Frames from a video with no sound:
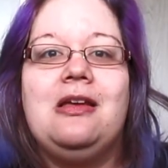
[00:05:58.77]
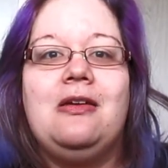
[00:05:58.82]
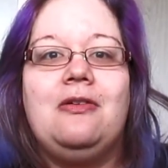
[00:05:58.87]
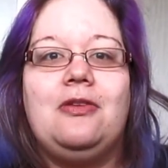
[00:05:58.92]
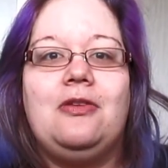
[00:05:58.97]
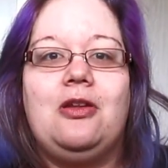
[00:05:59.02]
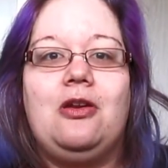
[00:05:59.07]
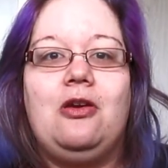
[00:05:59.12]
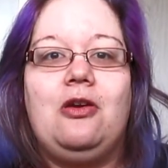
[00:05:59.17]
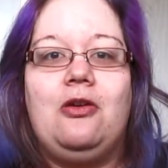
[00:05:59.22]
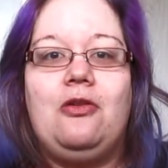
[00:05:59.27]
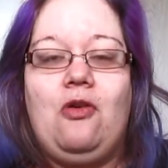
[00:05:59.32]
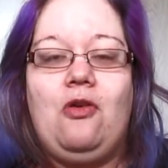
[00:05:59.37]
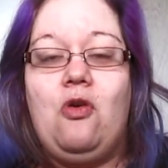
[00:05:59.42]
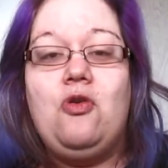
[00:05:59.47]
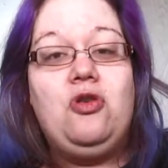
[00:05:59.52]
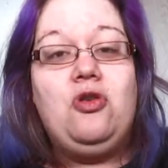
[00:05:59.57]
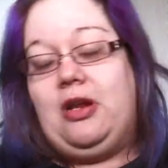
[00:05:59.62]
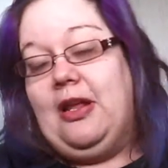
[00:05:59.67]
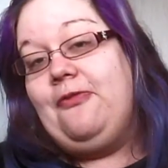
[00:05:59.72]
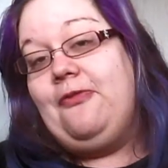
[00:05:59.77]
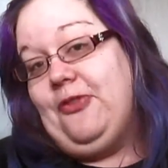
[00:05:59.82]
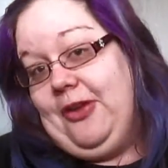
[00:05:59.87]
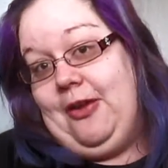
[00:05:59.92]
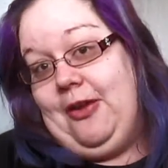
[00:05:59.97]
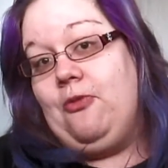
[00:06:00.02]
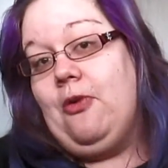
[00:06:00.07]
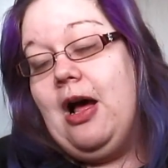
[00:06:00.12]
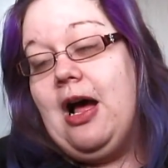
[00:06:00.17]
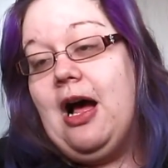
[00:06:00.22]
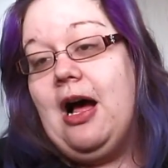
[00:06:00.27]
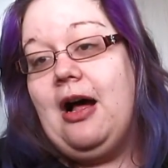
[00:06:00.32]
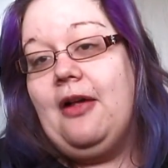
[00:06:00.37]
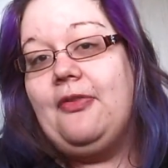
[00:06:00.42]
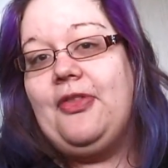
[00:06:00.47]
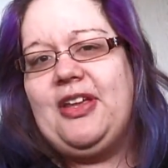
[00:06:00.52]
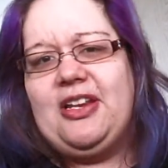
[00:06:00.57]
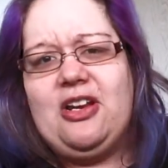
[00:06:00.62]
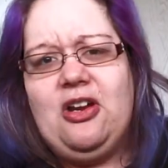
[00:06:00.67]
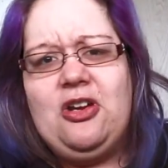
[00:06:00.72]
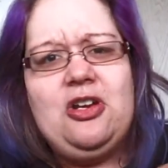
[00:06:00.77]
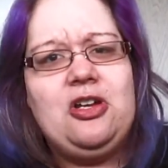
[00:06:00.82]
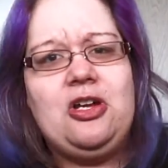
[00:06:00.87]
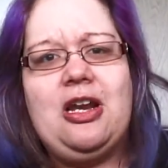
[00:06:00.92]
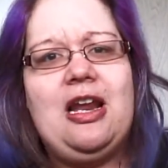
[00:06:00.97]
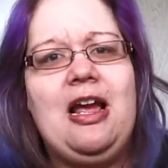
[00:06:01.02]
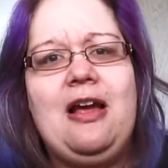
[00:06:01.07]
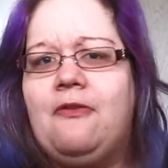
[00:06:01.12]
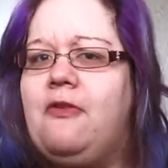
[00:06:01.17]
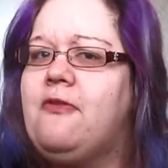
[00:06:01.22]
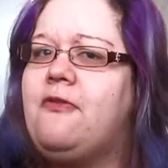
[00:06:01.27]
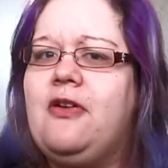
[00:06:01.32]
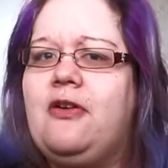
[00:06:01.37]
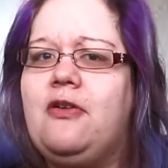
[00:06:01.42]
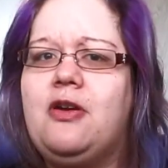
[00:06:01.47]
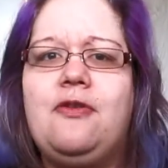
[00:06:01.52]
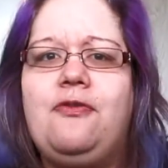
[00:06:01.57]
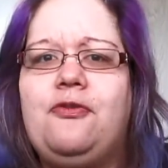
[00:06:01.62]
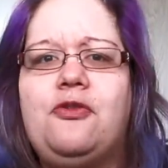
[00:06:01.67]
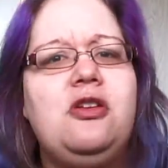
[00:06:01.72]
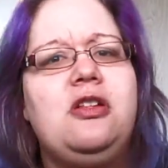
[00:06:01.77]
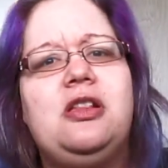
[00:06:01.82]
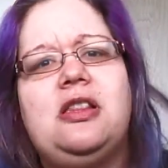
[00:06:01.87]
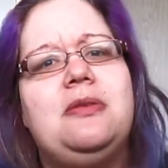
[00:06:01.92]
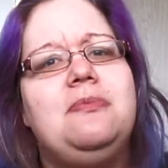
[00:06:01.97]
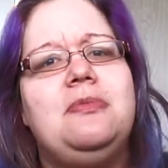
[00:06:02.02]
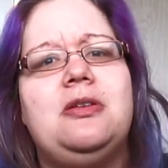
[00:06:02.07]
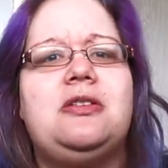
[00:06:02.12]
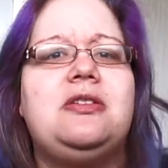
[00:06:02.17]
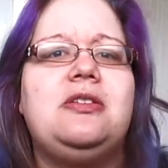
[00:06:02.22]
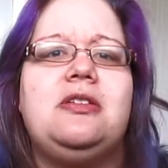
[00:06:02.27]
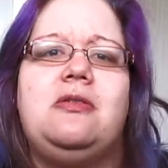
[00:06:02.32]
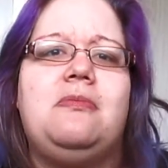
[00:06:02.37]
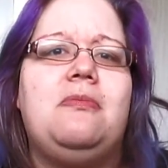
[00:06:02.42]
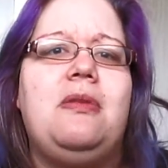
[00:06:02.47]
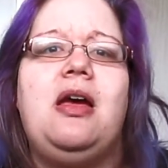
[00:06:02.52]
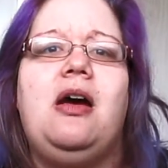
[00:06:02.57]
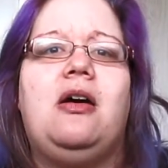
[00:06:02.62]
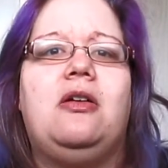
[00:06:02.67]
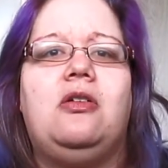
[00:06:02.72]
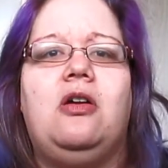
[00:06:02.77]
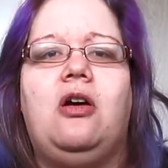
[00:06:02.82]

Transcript: you know, or if they are, they're only going to have a very few limited amount